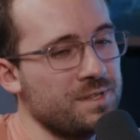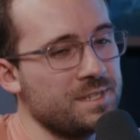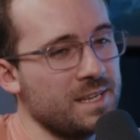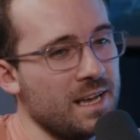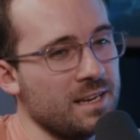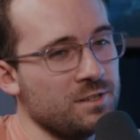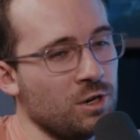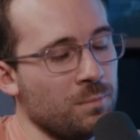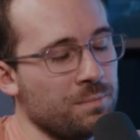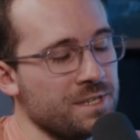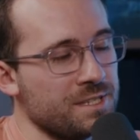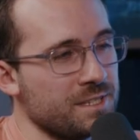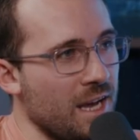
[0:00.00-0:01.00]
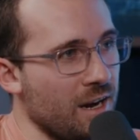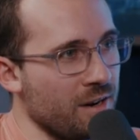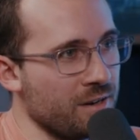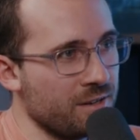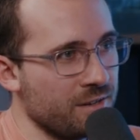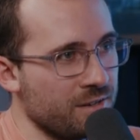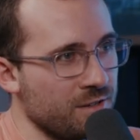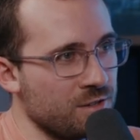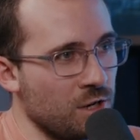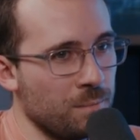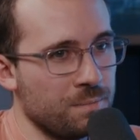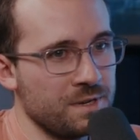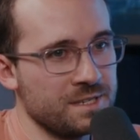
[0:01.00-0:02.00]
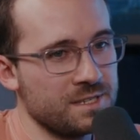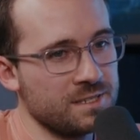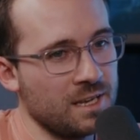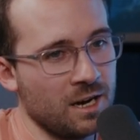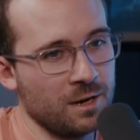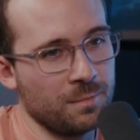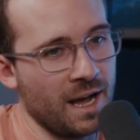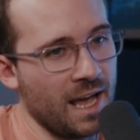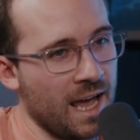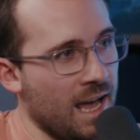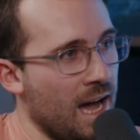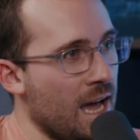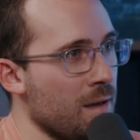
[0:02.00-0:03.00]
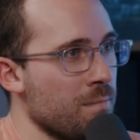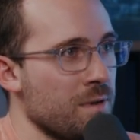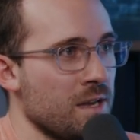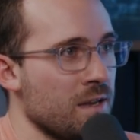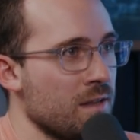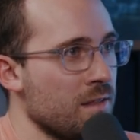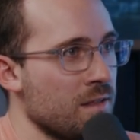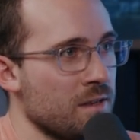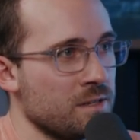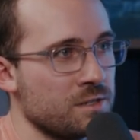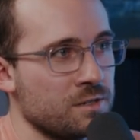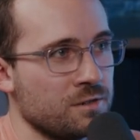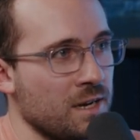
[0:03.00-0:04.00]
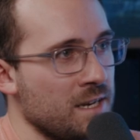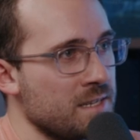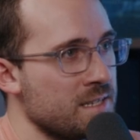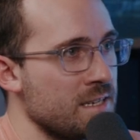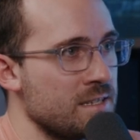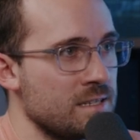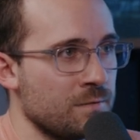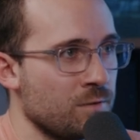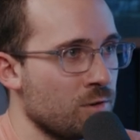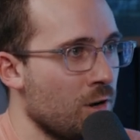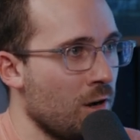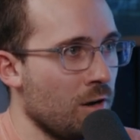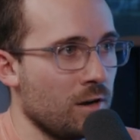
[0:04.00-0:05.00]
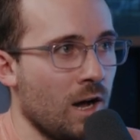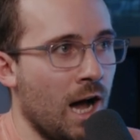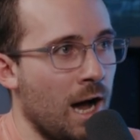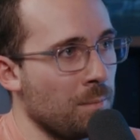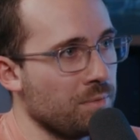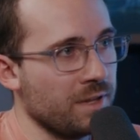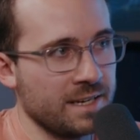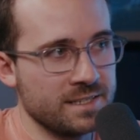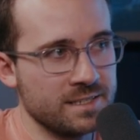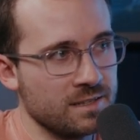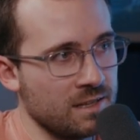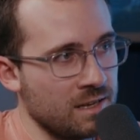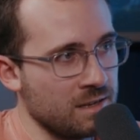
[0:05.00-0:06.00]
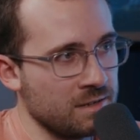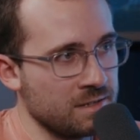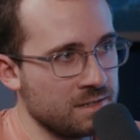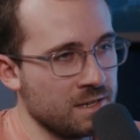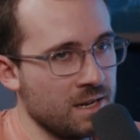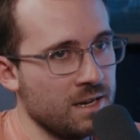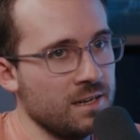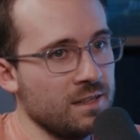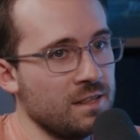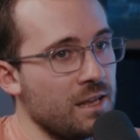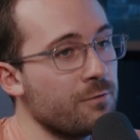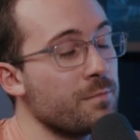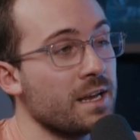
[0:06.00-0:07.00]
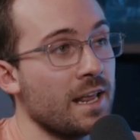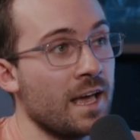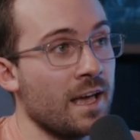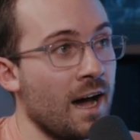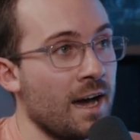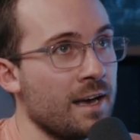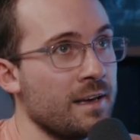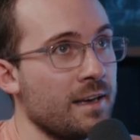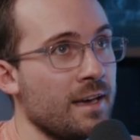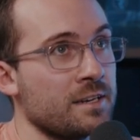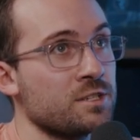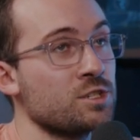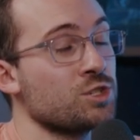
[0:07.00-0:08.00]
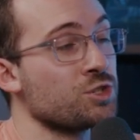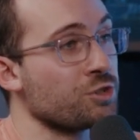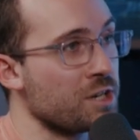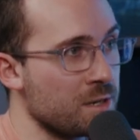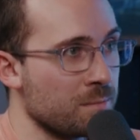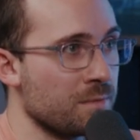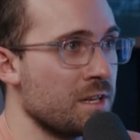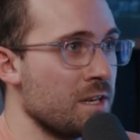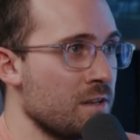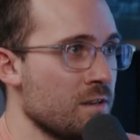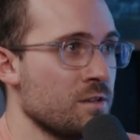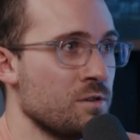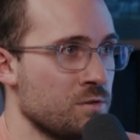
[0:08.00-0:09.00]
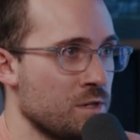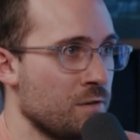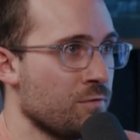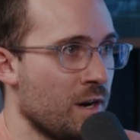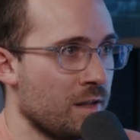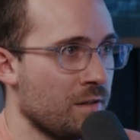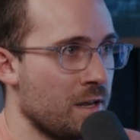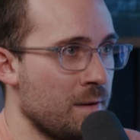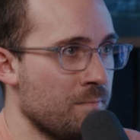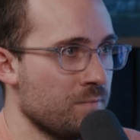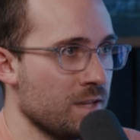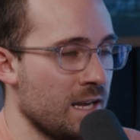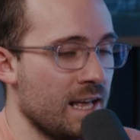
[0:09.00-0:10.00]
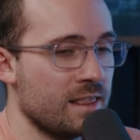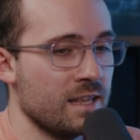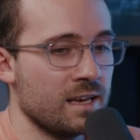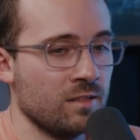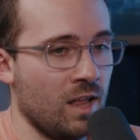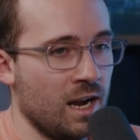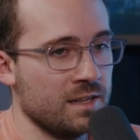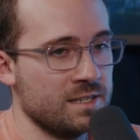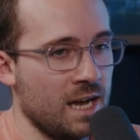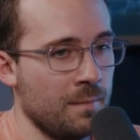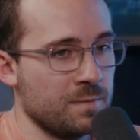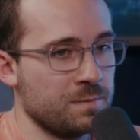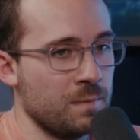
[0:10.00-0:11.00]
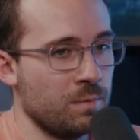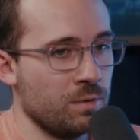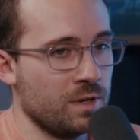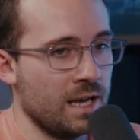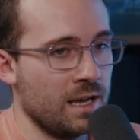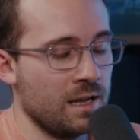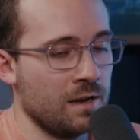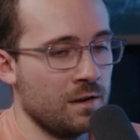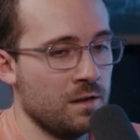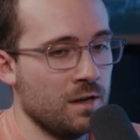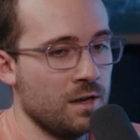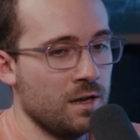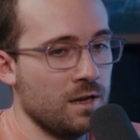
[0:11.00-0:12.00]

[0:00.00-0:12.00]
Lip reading: would say don't be scared. Don't be scared by AI being this crazy, difficult, complex things. They've made AI extremely user-friendly. And I think a lot of times people can